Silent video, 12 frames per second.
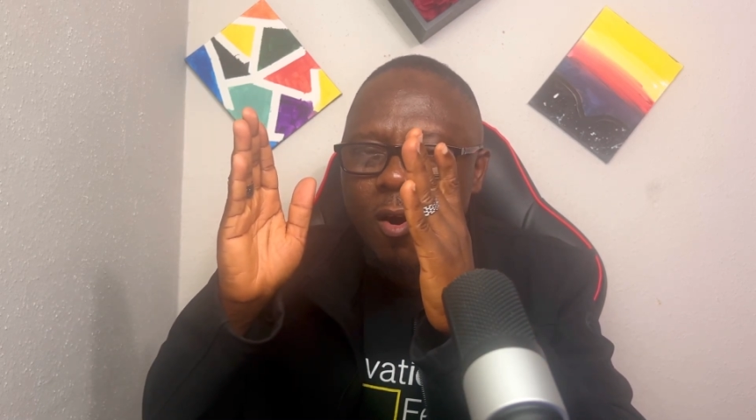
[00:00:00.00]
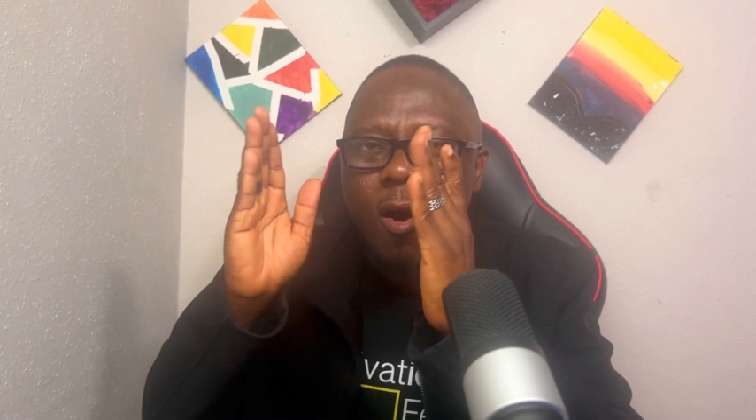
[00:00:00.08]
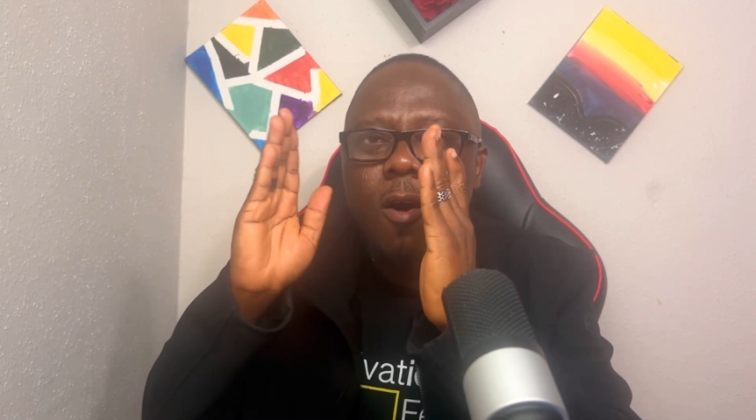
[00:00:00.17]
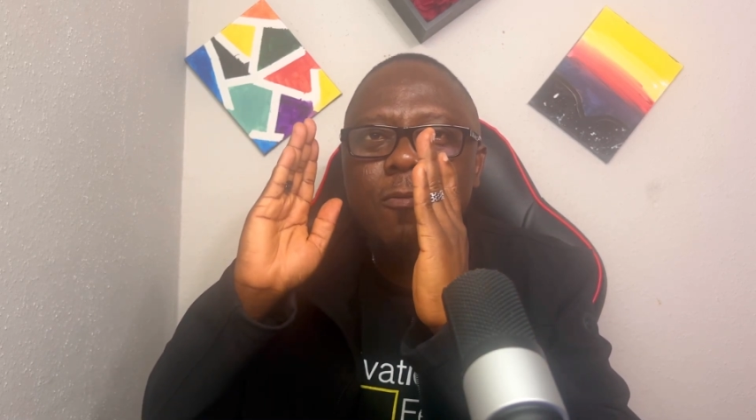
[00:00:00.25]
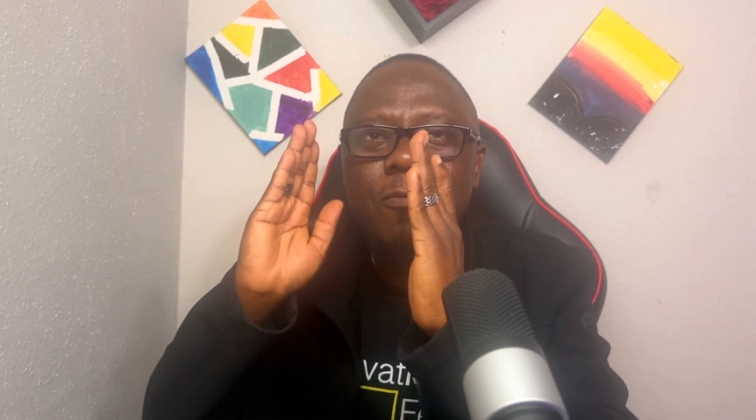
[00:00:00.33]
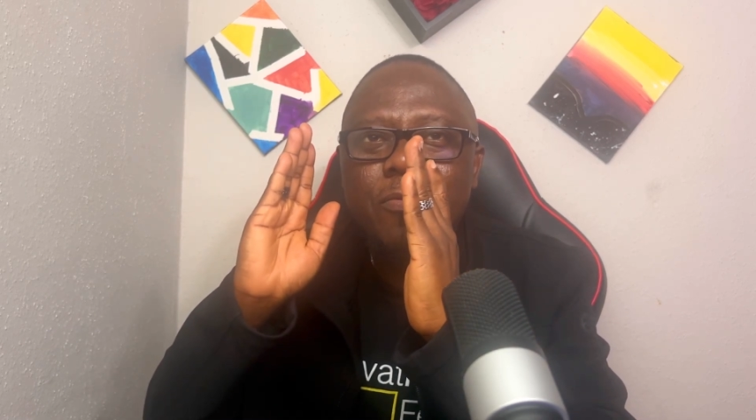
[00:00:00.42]

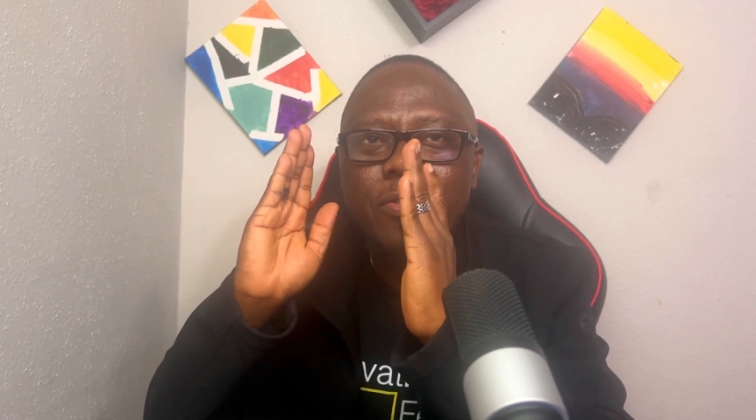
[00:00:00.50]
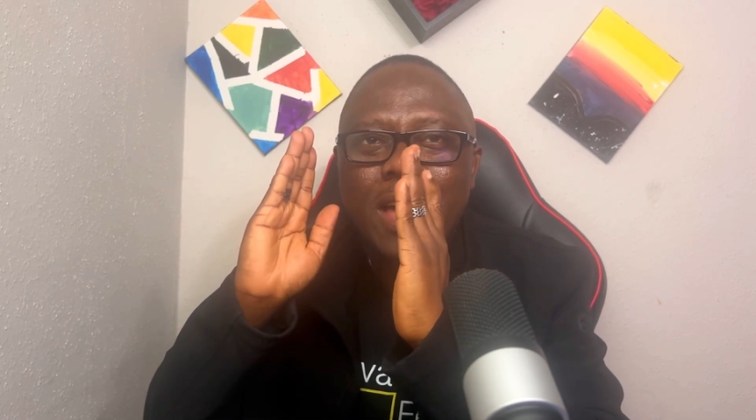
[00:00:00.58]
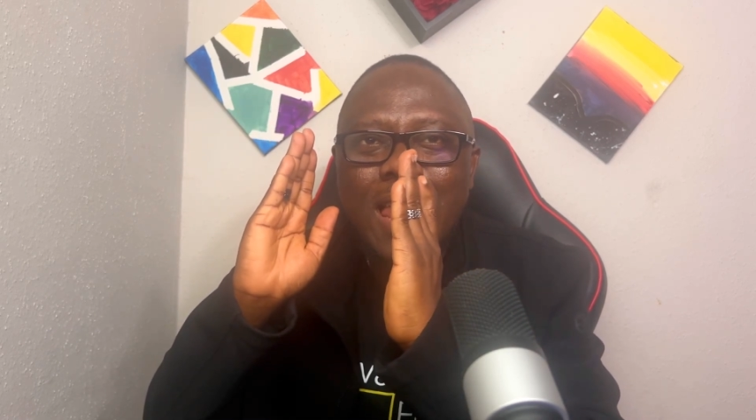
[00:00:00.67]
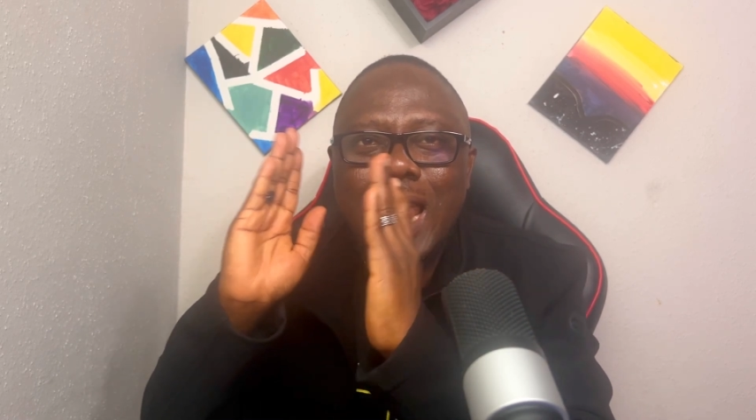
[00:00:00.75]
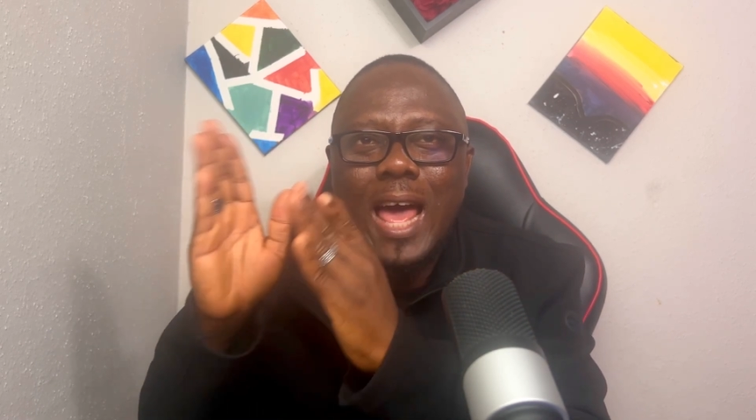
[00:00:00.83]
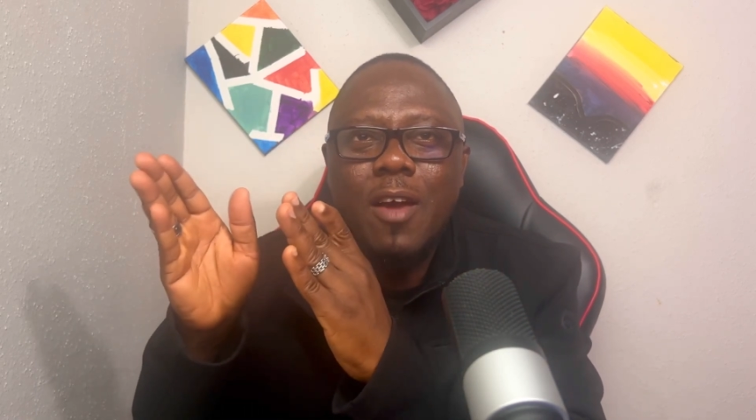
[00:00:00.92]
of their
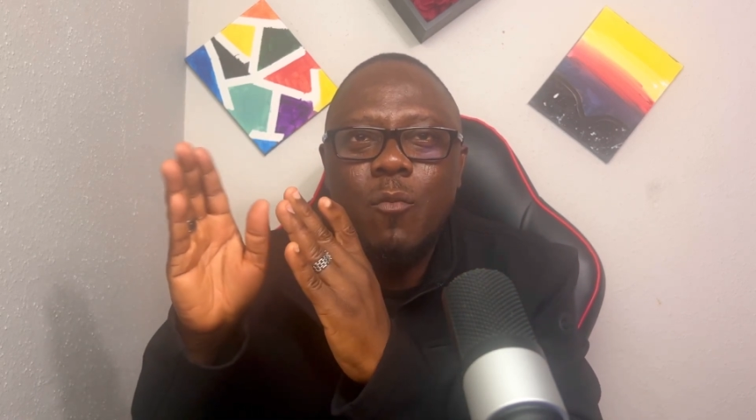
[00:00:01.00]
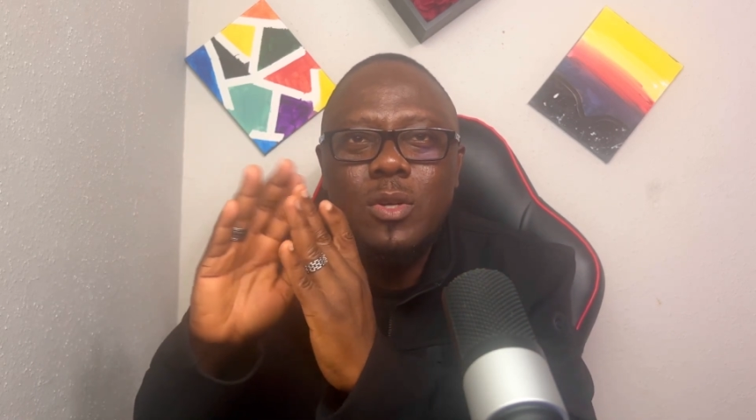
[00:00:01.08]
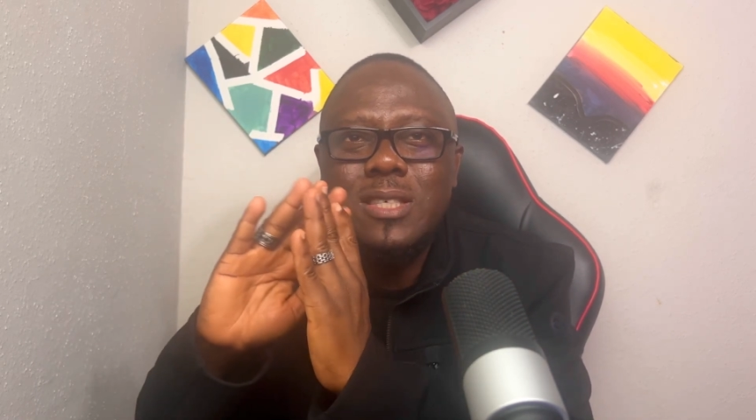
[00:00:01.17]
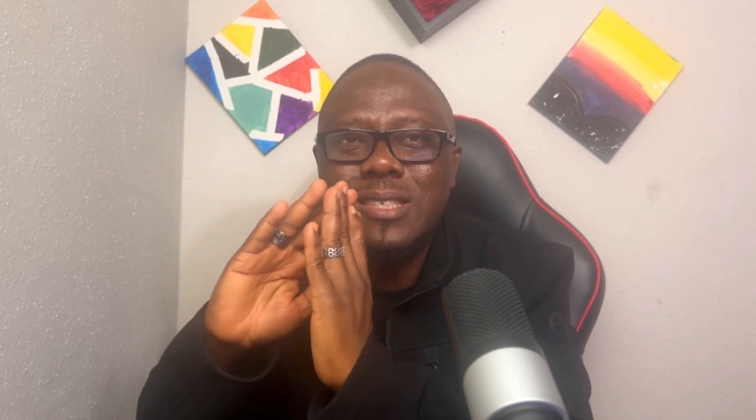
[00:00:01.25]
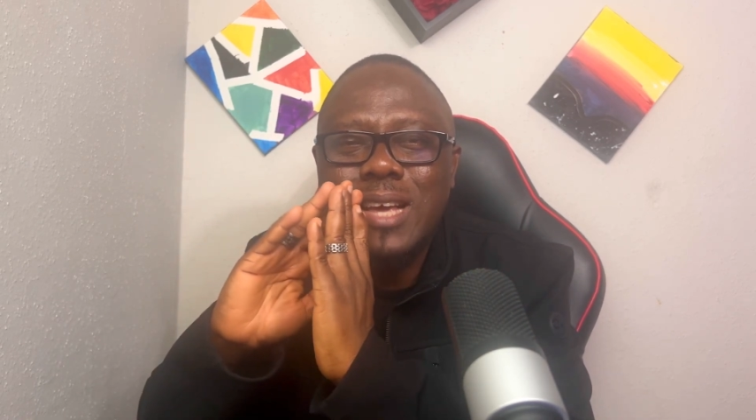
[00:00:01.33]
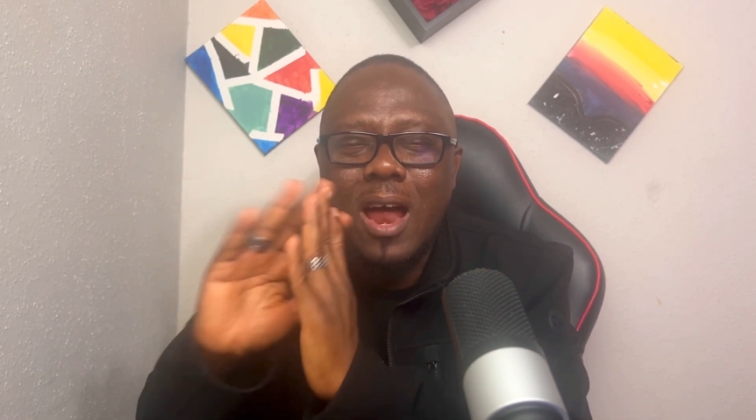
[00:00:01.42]
life,
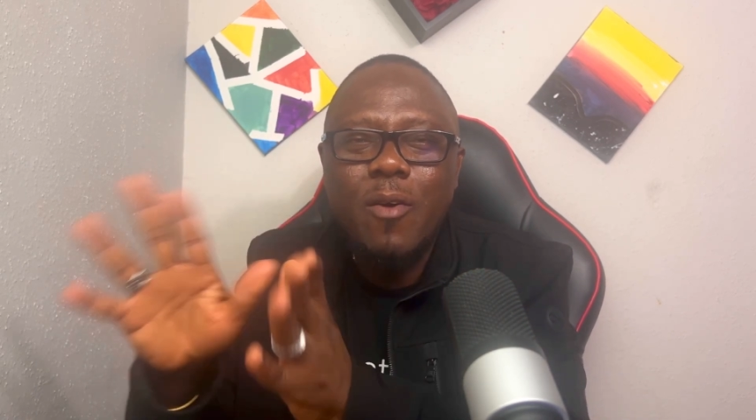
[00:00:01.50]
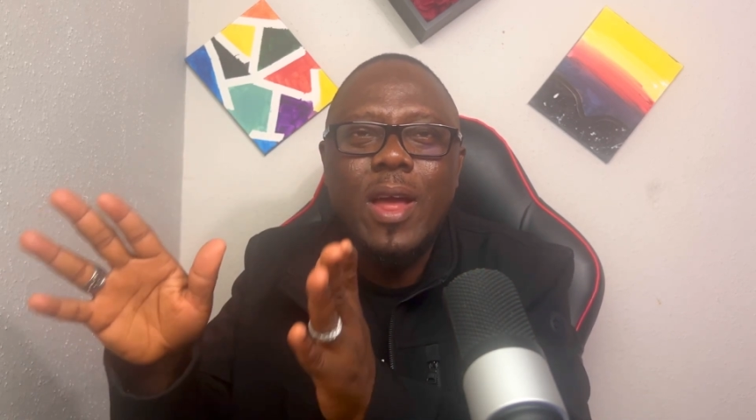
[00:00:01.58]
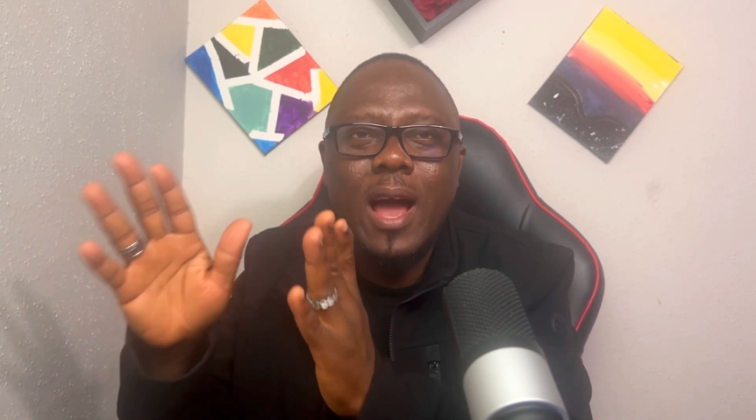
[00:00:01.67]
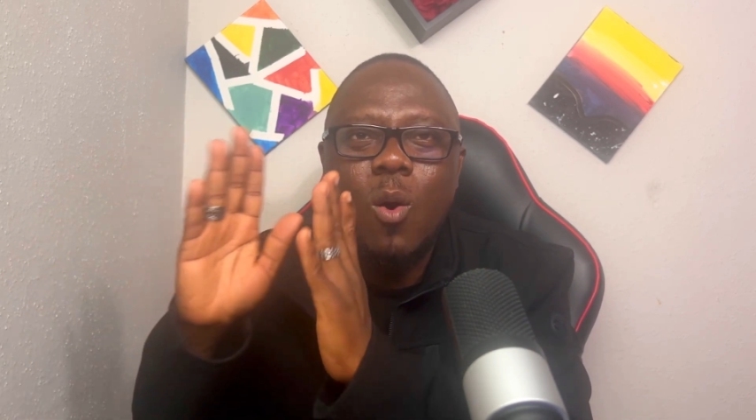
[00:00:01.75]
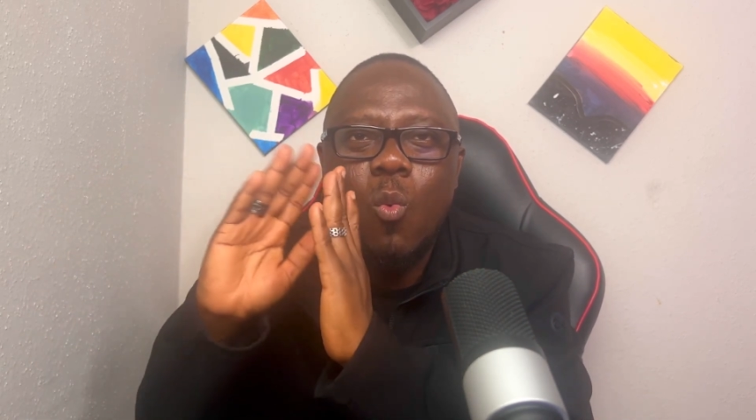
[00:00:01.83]
which is career,